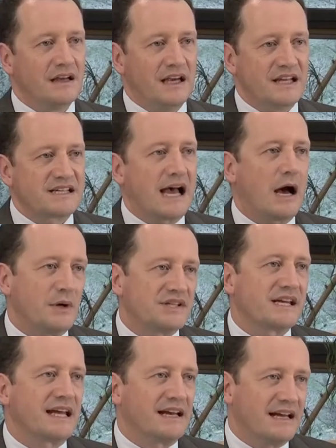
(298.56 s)
it's how
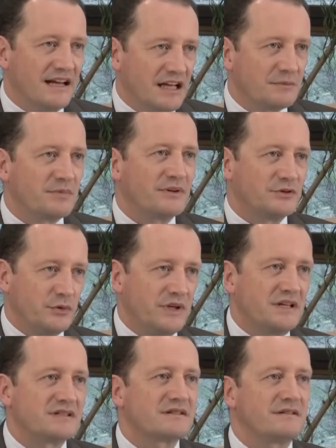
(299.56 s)
ETSI can help to
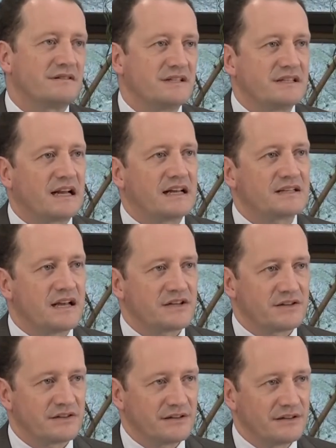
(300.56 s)
this digitalization.